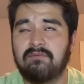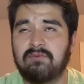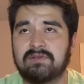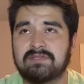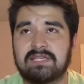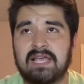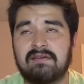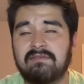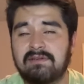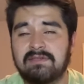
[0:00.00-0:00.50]

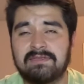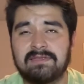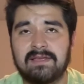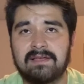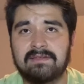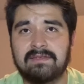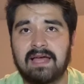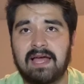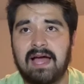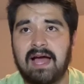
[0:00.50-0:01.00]
was
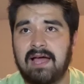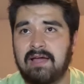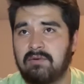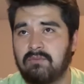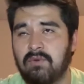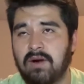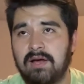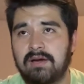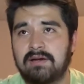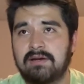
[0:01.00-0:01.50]
everything that I
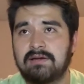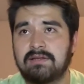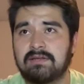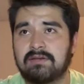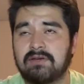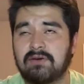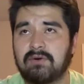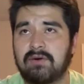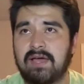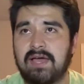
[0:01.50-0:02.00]
wanted, you
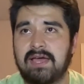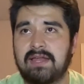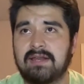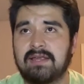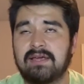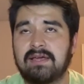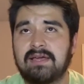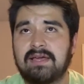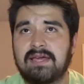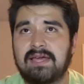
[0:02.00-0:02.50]
know, and
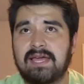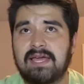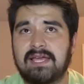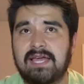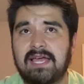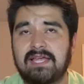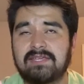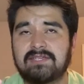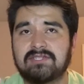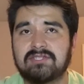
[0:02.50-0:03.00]

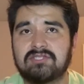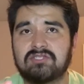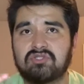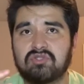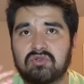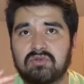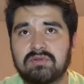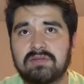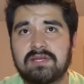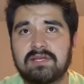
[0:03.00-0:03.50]
it just
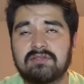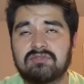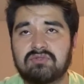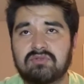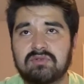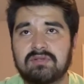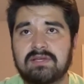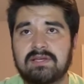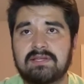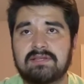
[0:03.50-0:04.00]

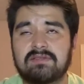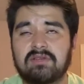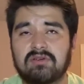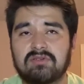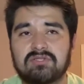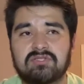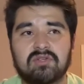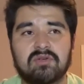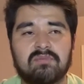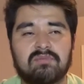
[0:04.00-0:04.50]
truly, those
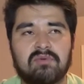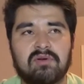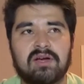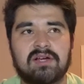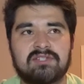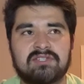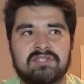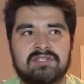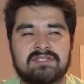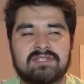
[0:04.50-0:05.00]
two
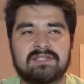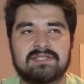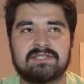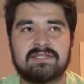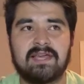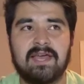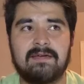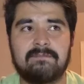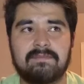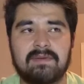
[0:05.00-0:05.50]
projects just
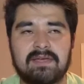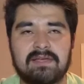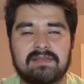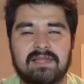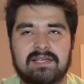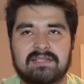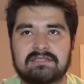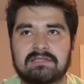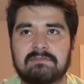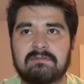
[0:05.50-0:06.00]
gave me
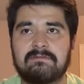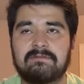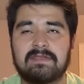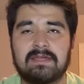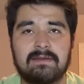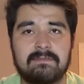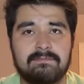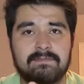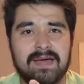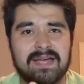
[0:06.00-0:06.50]
like some of
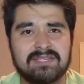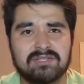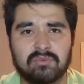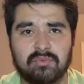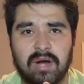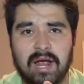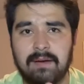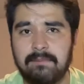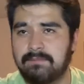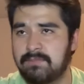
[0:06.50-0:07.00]
the best
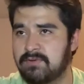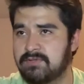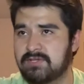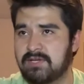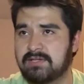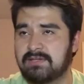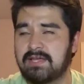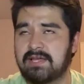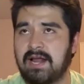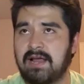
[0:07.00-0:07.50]
rap
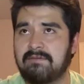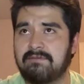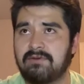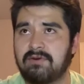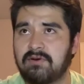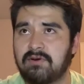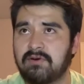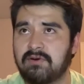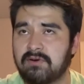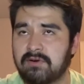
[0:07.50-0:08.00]
music that I've
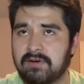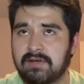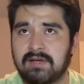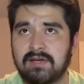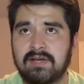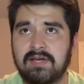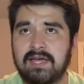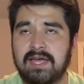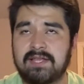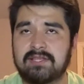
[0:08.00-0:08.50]
heard
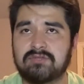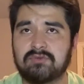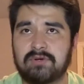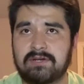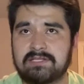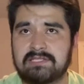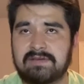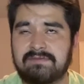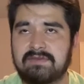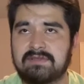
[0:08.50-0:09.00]
in
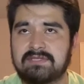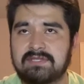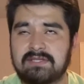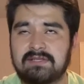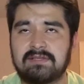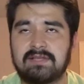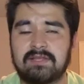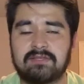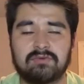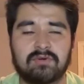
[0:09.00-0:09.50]

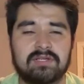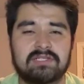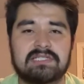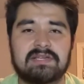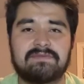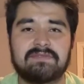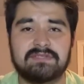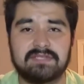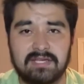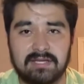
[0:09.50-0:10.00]

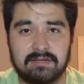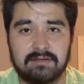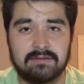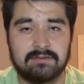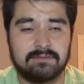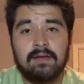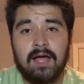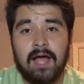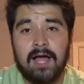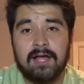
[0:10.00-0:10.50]
2017.
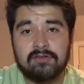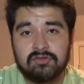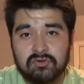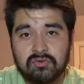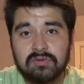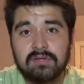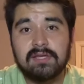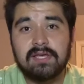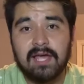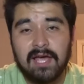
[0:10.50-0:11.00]
I
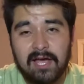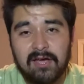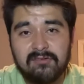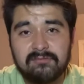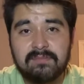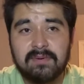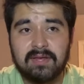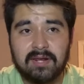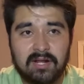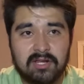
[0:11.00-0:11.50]
truly have
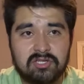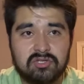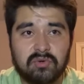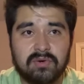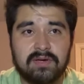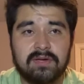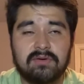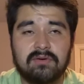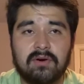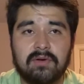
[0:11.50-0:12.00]
been
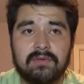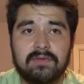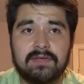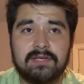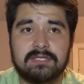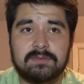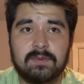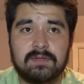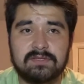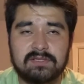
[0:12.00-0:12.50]
enjoying
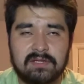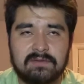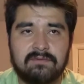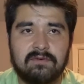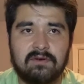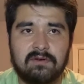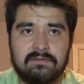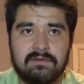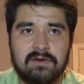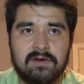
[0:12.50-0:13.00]
GoldLink's music
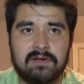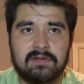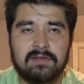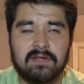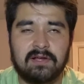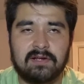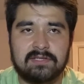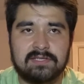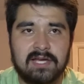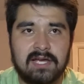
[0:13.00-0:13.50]
for a very
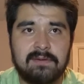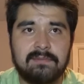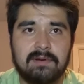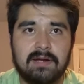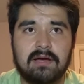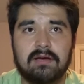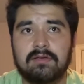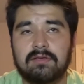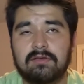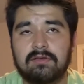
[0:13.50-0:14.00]
long time
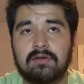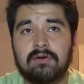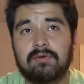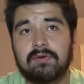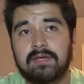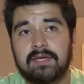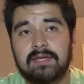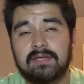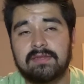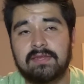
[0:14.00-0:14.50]
now. You know,
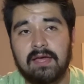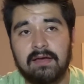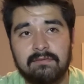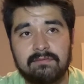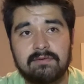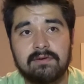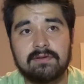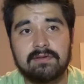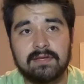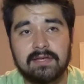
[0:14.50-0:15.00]
he
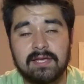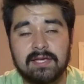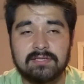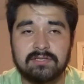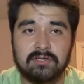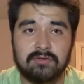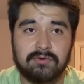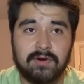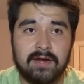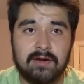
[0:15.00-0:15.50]
definitely is
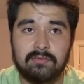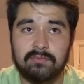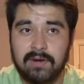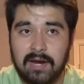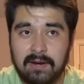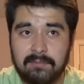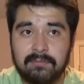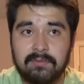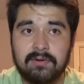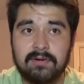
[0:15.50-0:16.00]
a great
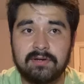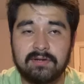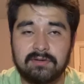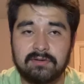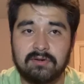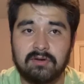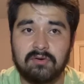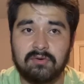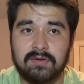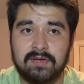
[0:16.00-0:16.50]
rapper. You
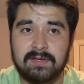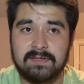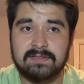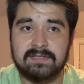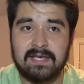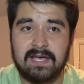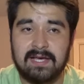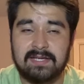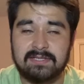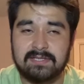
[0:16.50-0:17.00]
know, he's
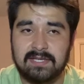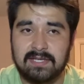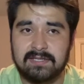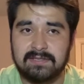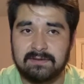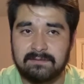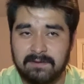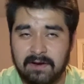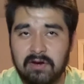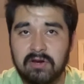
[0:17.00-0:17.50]

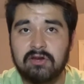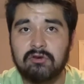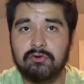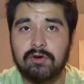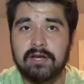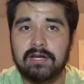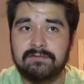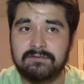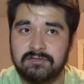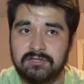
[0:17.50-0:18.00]
a very
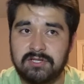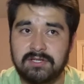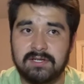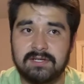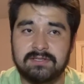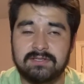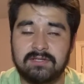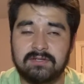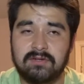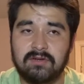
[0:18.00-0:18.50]
creative
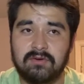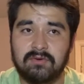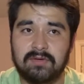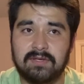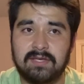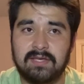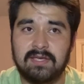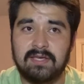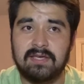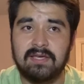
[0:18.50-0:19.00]
genius. You know,
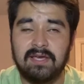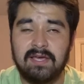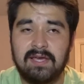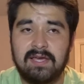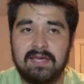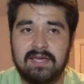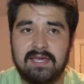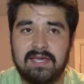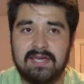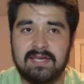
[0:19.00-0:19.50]
he
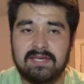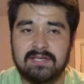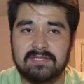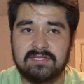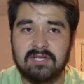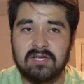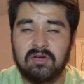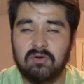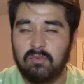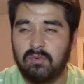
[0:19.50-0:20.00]
is
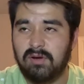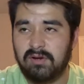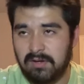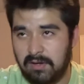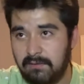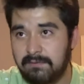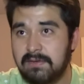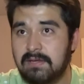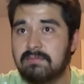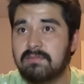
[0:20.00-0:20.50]
one
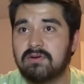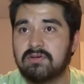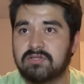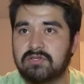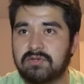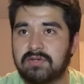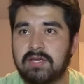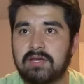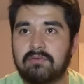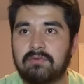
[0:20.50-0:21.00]
of the most
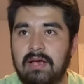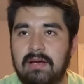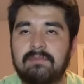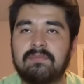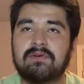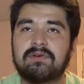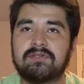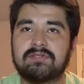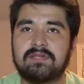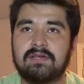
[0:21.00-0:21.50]
unique
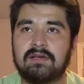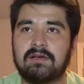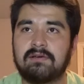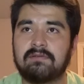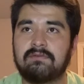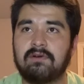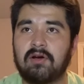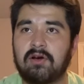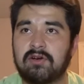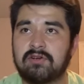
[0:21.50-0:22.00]
rappers
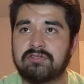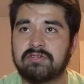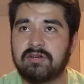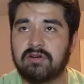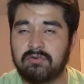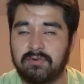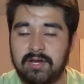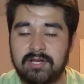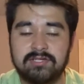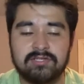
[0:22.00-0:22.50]
of our
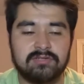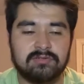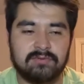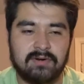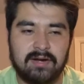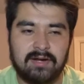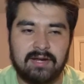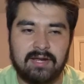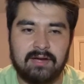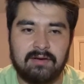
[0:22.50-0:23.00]
generation
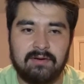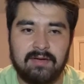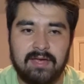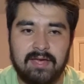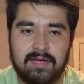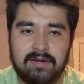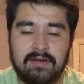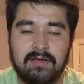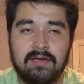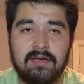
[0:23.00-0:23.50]
right now.
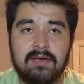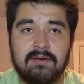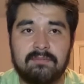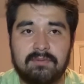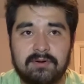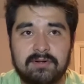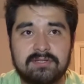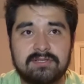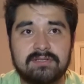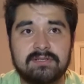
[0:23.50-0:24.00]
And
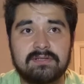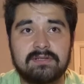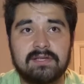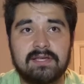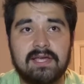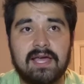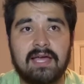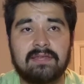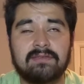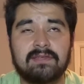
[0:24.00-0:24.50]

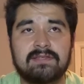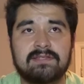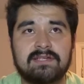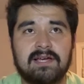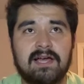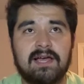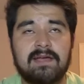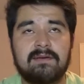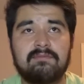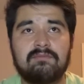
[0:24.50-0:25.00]
personally, at the
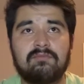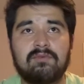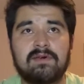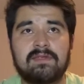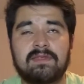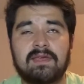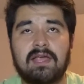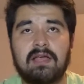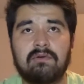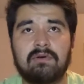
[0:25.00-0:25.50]
time with
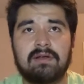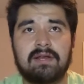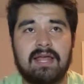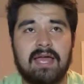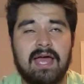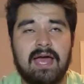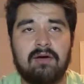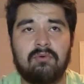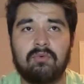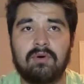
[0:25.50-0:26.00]
hearing
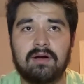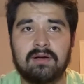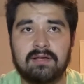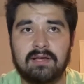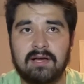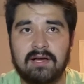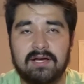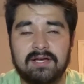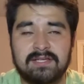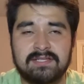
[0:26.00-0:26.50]
At What
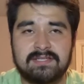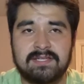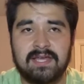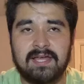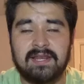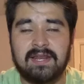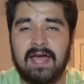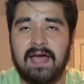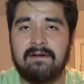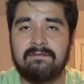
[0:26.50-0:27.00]
Cost
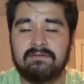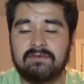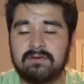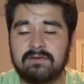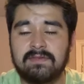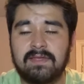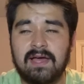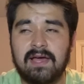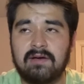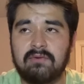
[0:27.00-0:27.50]
and After
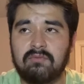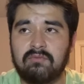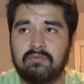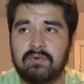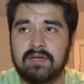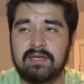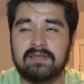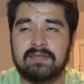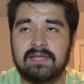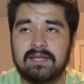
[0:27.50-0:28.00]
That
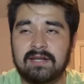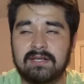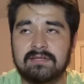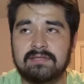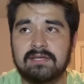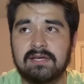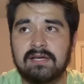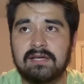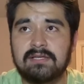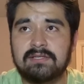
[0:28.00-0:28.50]
We Didn't
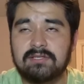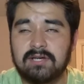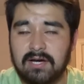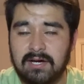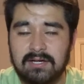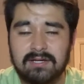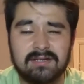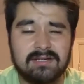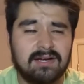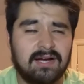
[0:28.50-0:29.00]

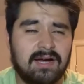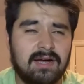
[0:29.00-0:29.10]
Talk,